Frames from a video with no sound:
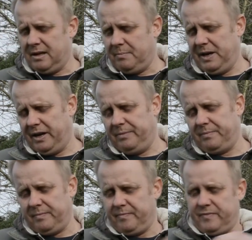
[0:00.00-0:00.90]
You know,
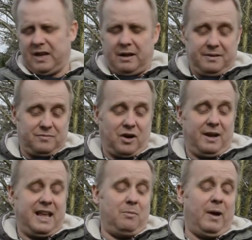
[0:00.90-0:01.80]
so I try
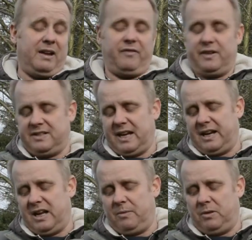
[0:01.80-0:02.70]
and keep waiting for a
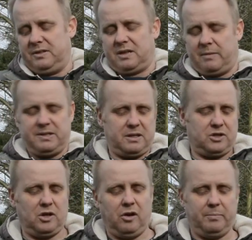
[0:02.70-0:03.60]
second-hand one to come into the
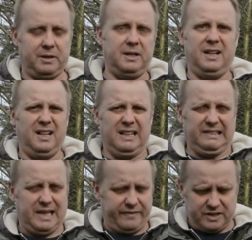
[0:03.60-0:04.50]
shop, but
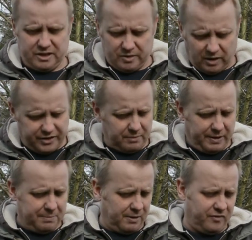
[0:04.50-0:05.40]
they never do. I think
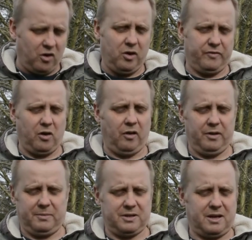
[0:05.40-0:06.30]
people who've got
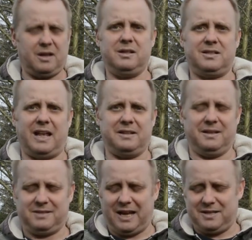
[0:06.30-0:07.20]
them tend
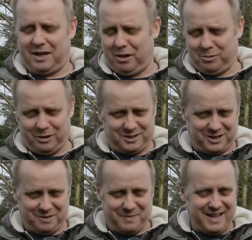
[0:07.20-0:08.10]
to hold on to
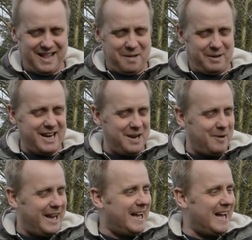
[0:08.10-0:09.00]
them. But
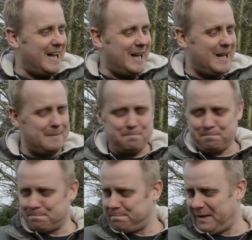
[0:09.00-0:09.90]
anyway,
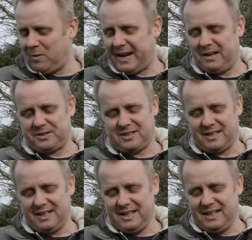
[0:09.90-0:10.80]
what else?
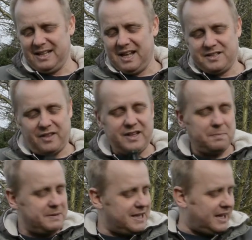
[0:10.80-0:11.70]
So this
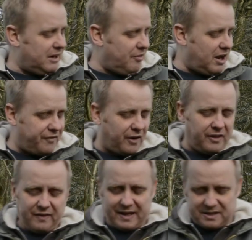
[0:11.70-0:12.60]
particular rifle, I
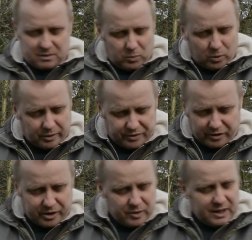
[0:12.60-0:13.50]
think that's the
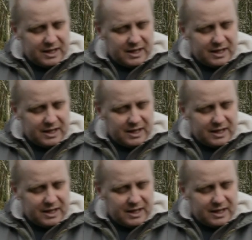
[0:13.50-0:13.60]
walkthrough.